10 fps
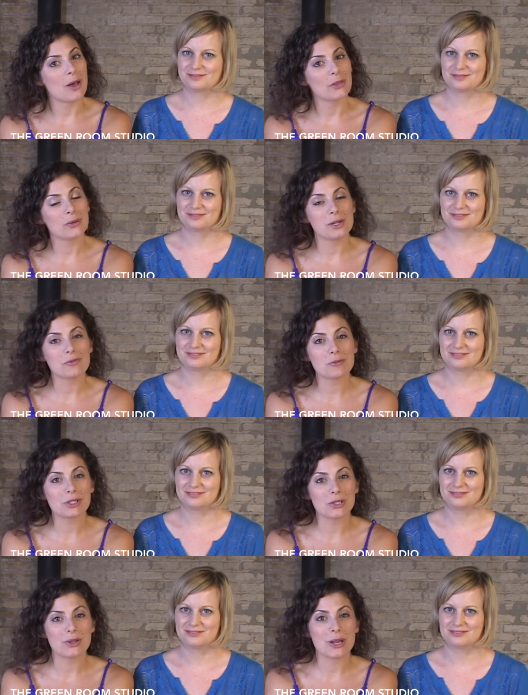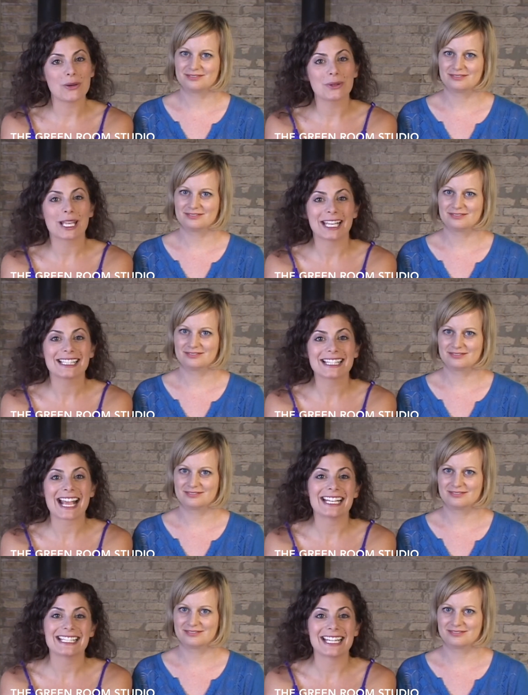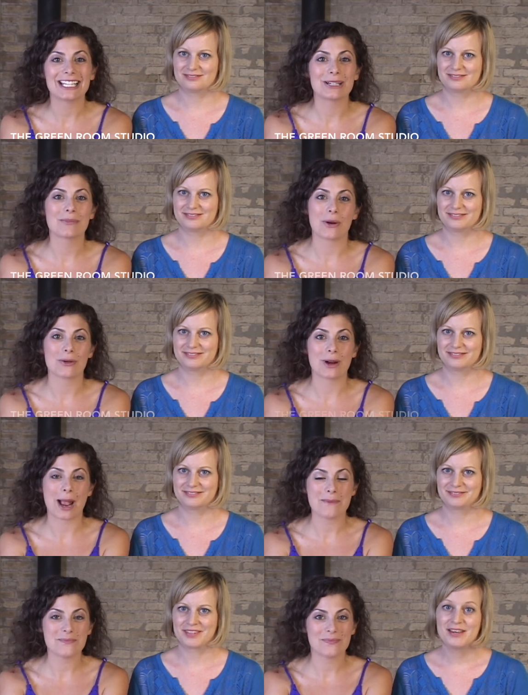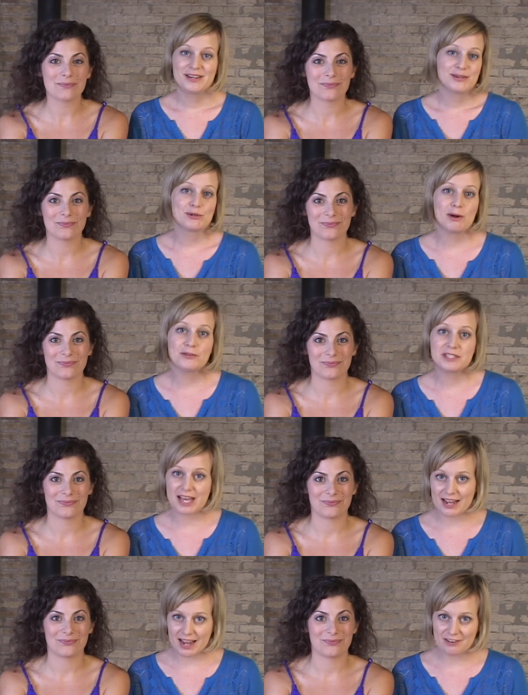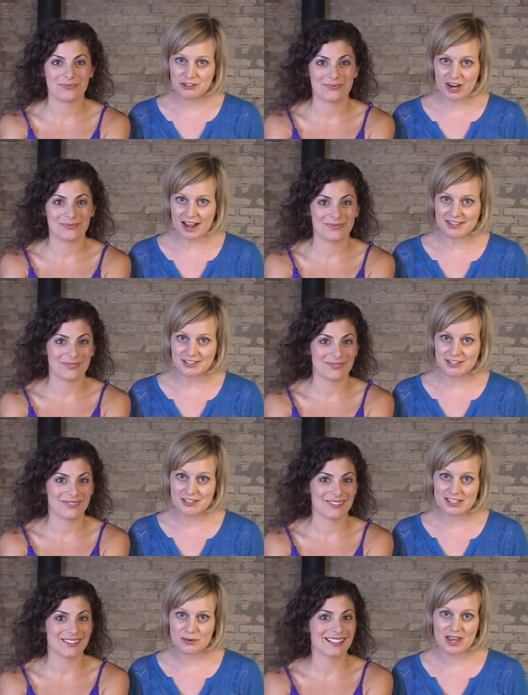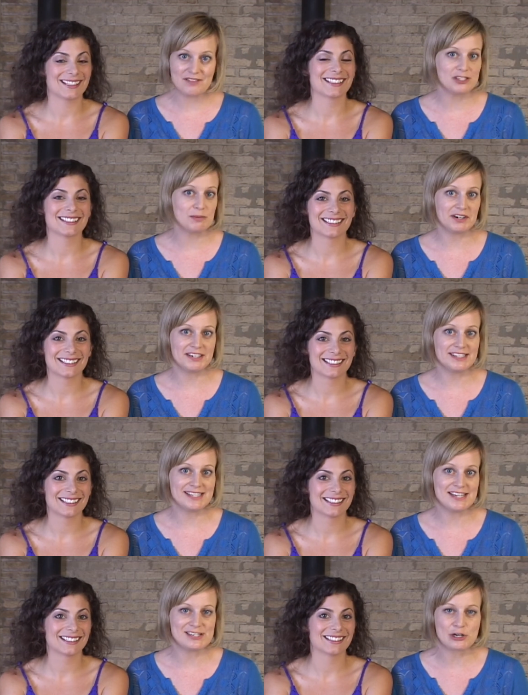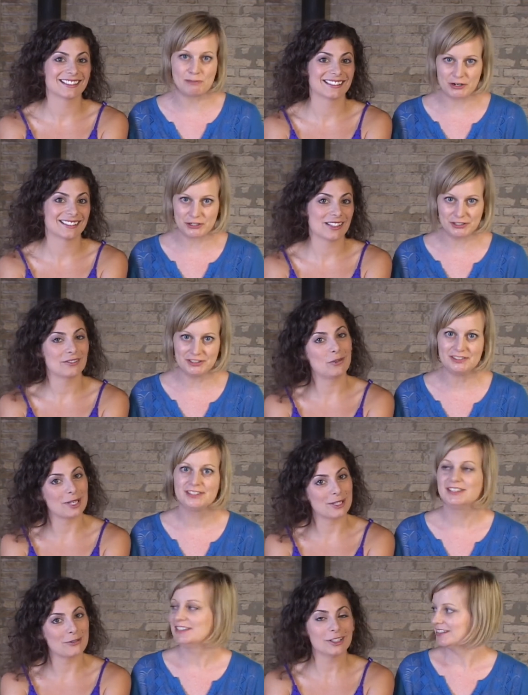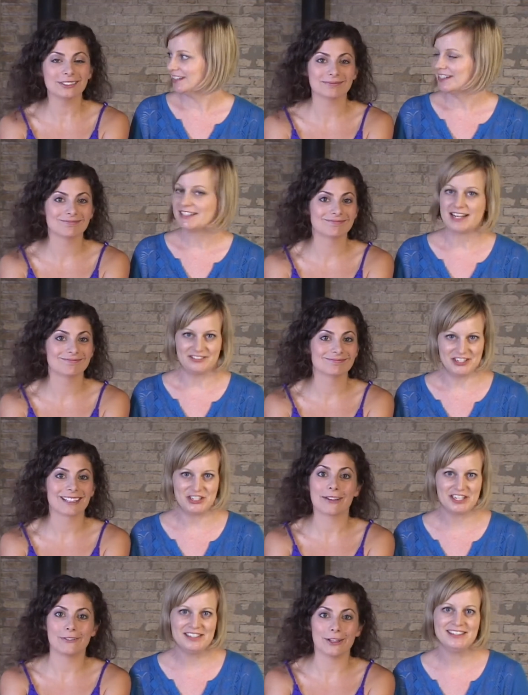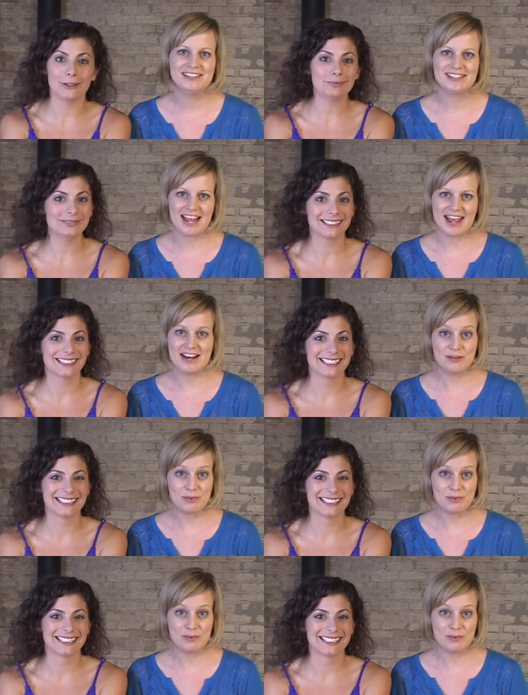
Speaker 1: about the Green Room Studio Kids and Teen Program.
Speaker 2: We're both SAG-AFTRA actors, and we have experience in commercial, voiceover, television, film, and